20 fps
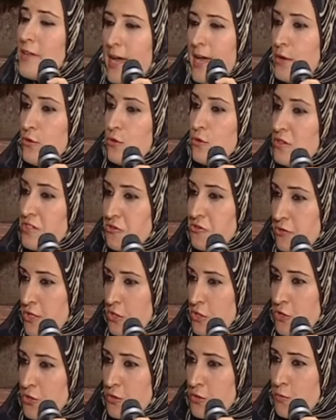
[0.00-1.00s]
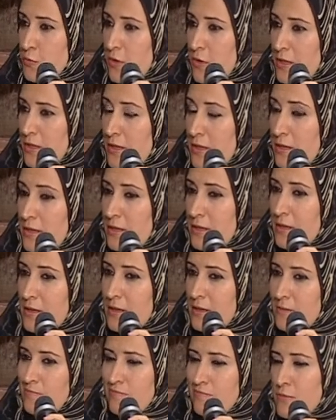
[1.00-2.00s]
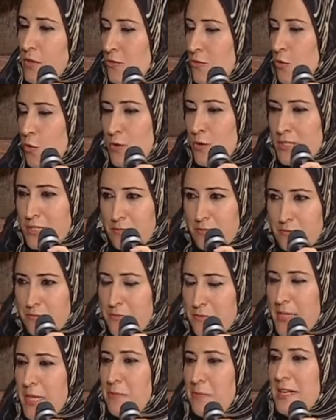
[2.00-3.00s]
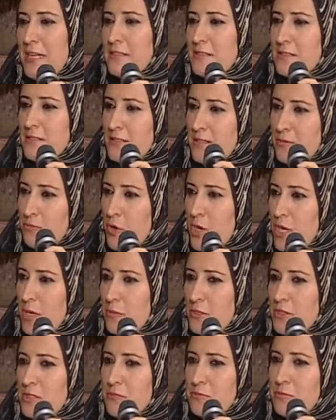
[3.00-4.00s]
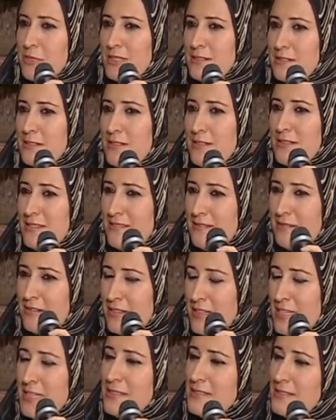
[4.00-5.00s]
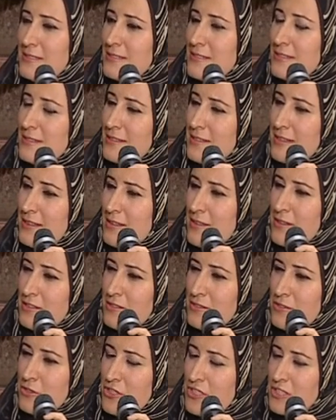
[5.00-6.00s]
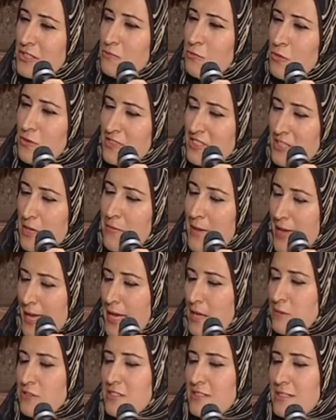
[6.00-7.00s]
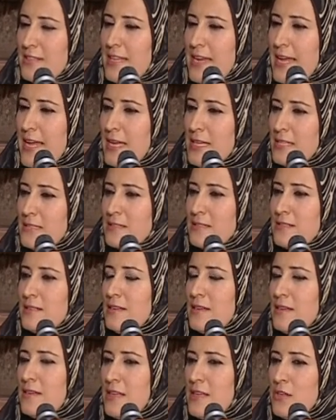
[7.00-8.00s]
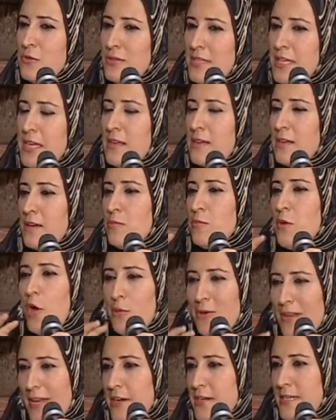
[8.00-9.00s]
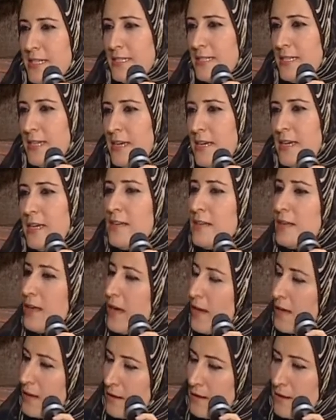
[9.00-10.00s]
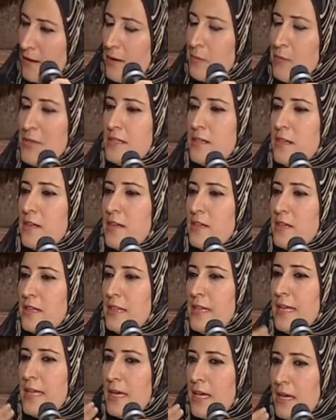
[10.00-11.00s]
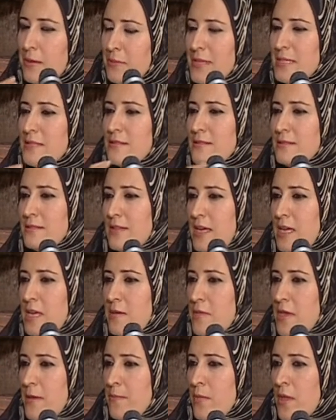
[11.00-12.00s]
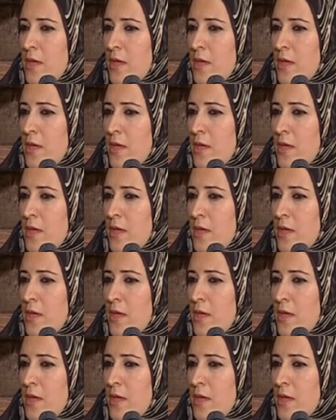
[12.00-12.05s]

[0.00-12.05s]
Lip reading: Cairo is rich with, of course, many places and monuments, but there are some houses that has a unique popularity, like Beit el-Kiritliya, Beit el-Sahimi.